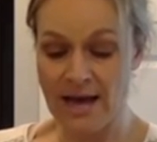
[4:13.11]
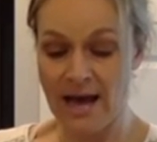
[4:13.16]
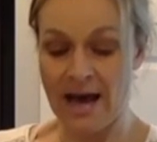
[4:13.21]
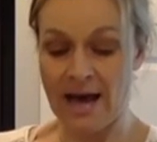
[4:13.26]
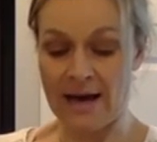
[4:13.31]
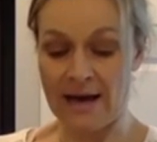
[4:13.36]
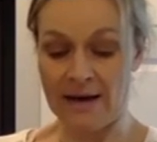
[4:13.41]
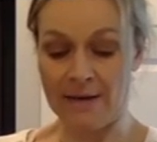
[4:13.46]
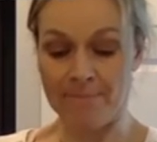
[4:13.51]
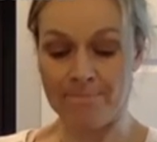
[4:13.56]

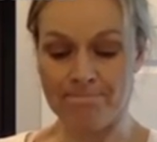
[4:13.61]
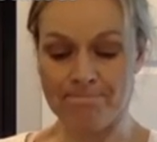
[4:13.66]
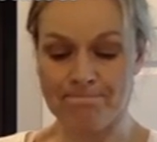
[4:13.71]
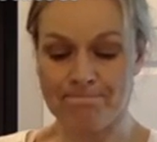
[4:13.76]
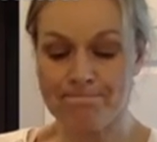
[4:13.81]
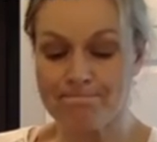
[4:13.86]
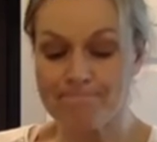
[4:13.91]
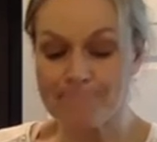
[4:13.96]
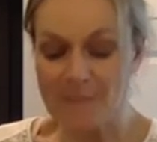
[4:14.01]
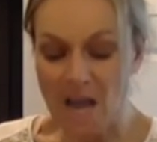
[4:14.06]
Um,
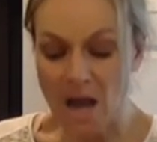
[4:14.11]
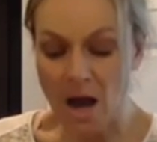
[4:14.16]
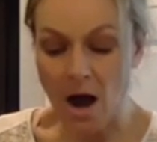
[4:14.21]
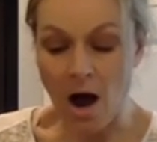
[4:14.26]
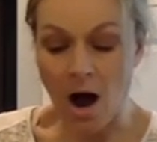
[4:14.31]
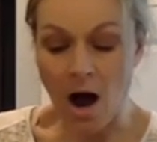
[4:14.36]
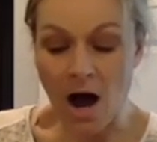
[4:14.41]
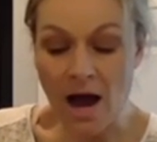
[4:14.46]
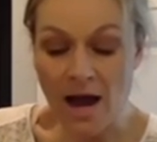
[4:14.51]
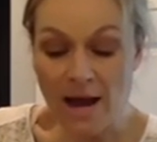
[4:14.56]

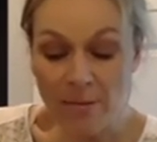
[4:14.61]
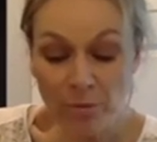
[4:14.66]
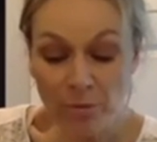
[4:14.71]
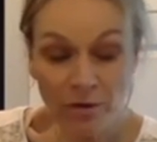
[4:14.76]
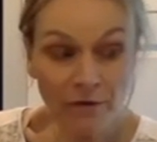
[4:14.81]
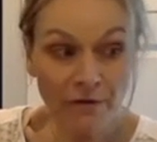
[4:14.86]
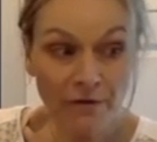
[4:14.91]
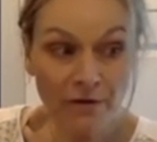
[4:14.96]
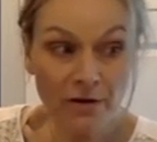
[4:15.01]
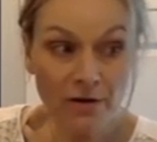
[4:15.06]
I
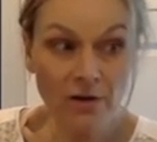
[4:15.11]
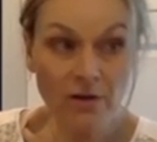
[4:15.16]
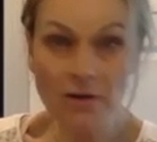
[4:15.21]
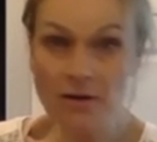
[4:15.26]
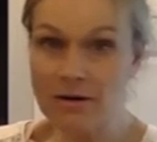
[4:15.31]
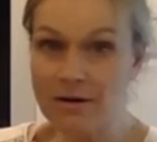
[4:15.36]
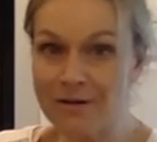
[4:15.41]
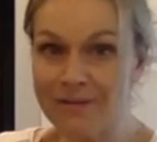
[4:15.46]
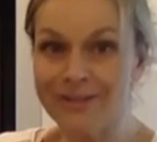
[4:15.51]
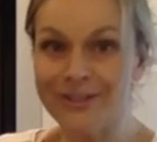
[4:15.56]

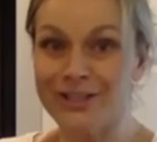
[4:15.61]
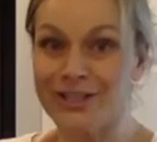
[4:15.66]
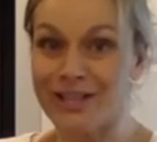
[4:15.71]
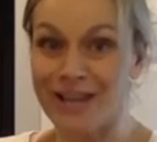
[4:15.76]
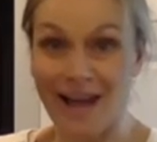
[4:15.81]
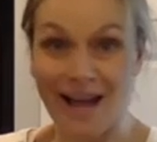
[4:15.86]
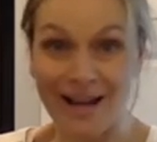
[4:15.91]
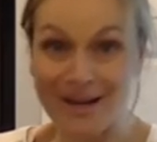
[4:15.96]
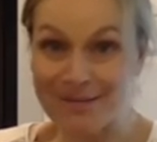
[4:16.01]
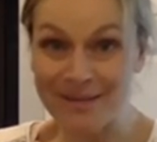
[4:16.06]
prefer
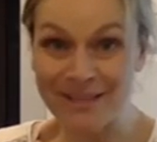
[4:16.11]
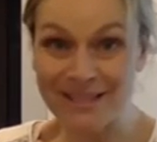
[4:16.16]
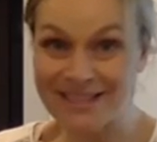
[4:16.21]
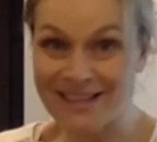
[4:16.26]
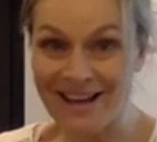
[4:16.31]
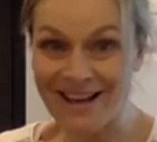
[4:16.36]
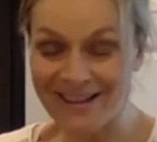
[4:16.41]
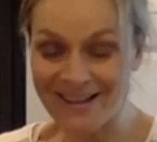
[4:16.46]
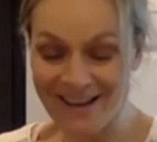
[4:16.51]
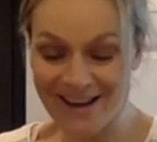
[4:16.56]
chana
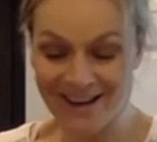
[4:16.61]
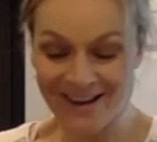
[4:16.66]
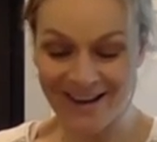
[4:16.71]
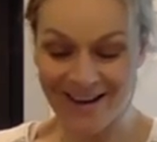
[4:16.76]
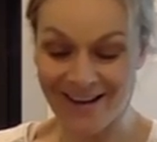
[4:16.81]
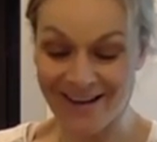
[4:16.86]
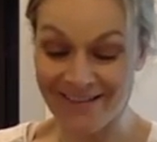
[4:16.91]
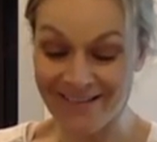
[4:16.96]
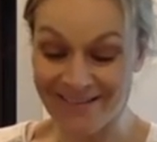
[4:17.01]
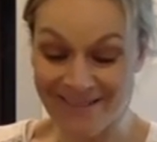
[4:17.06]
masala.
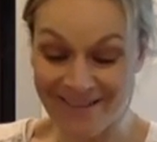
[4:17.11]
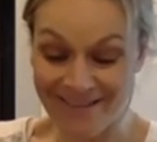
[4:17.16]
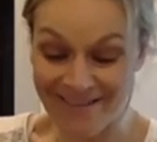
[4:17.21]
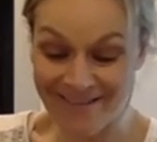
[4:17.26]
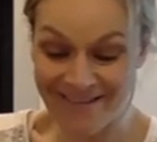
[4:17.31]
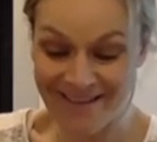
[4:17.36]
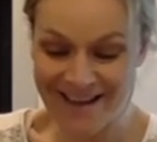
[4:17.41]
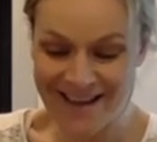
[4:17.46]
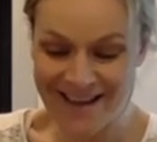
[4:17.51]
I don't know.